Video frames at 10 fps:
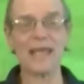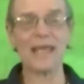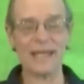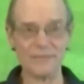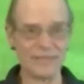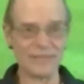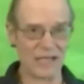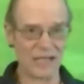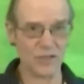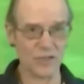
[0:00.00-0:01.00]
and everything
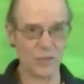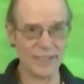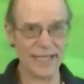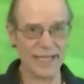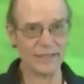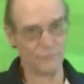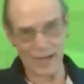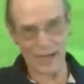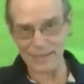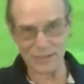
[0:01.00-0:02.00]
else that you would need, the
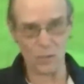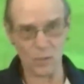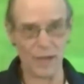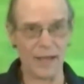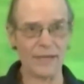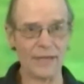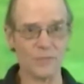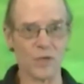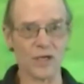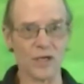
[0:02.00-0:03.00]
frames and whatnot,
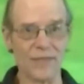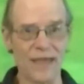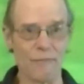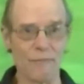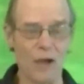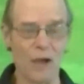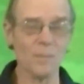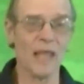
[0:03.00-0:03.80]
if you want to go that route.